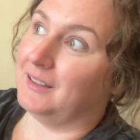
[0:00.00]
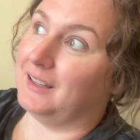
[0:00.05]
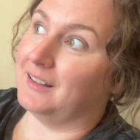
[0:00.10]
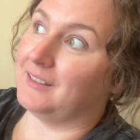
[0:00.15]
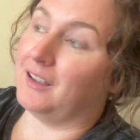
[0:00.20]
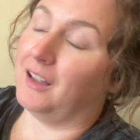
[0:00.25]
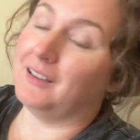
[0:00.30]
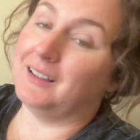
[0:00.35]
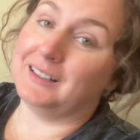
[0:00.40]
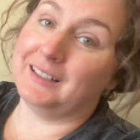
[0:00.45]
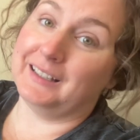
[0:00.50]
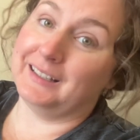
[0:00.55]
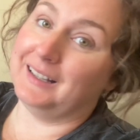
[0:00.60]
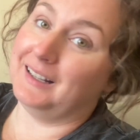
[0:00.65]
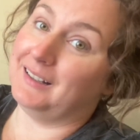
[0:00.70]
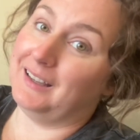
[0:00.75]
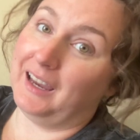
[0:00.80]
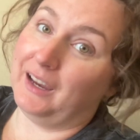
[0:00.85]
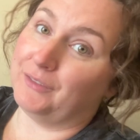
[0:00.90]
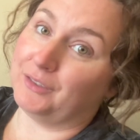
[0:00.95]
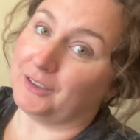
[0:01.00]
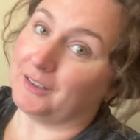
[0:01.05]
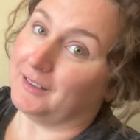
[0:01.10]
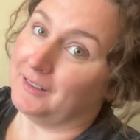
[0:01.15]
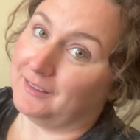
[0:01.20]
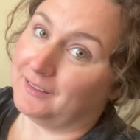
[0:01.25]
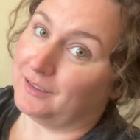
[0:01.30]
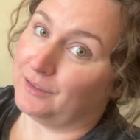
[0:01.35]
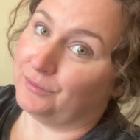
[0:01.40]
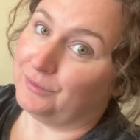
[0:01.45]
That's all it ever
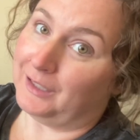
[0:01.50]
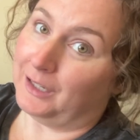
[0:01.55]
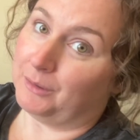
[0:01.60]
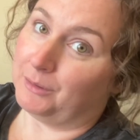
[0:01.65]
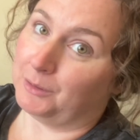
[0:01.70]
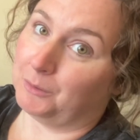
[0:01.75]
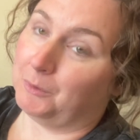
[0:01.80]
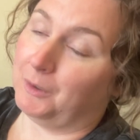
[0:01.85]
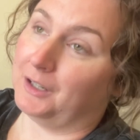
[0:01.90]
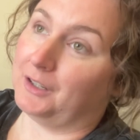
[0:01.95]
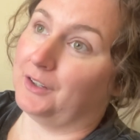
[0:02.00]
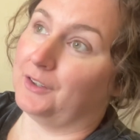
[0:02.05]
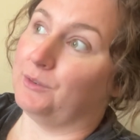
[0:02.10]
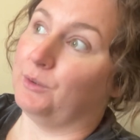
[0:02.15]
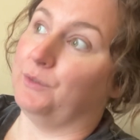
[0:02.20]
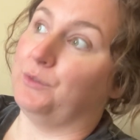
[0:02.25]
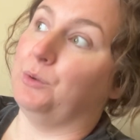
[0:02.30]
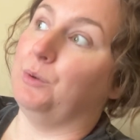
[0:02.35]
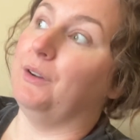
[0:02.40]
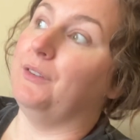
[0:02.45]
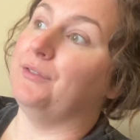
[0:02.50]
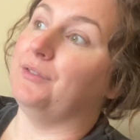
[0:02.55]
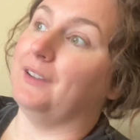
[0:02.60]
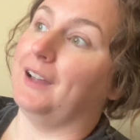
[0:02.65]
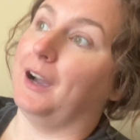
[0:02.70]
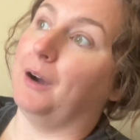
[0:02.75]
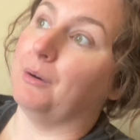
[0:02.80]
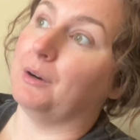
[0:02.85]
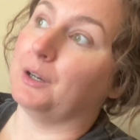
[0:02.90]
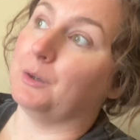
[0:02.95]
is flour and water. So if you have
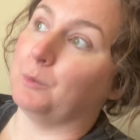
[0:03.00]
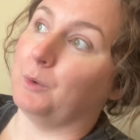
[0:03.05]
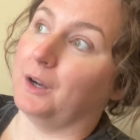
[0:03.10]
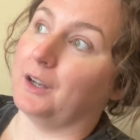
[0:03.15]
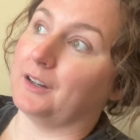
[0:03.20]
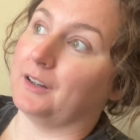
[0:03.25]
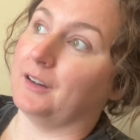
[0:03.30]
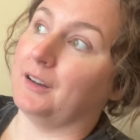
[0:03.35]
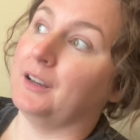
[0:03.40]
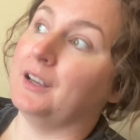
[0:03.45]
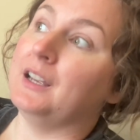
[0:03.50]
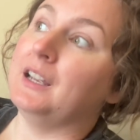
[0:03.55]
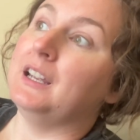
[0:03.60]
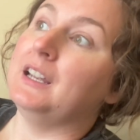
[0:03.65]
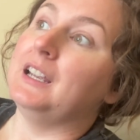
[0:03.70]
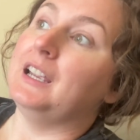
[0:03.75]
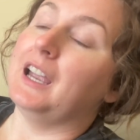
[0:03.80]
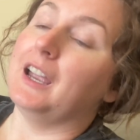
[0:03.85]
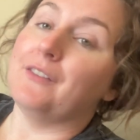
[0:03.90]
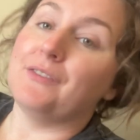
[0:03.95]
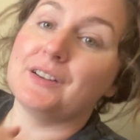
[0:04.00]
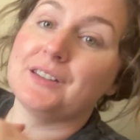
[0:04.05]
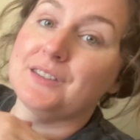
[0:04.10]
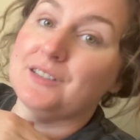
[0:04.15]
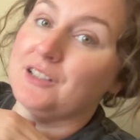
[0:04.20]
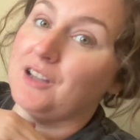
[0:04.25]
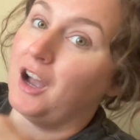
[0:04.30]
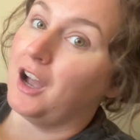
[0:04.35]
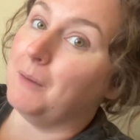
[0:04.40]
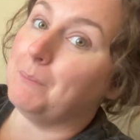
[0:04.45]
flour and water, if it's
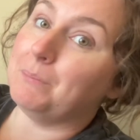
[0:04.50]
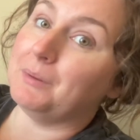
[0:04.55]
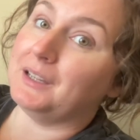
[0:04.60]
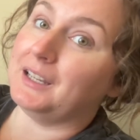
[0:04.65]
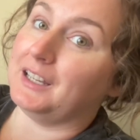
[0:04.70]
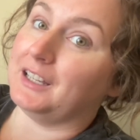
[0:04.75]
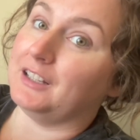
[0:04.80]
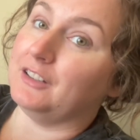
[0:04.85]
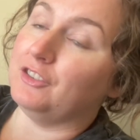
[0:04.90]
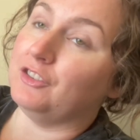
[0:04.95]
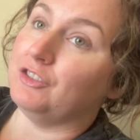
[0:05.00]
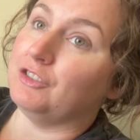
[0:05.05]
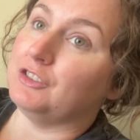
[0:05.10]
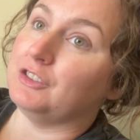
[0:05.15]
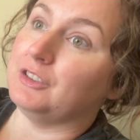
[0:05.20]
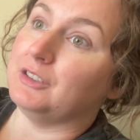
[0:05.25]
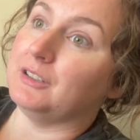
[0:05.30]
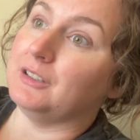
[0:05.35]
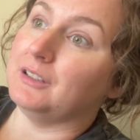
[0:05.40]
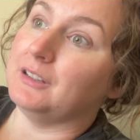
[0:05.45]
not bleached,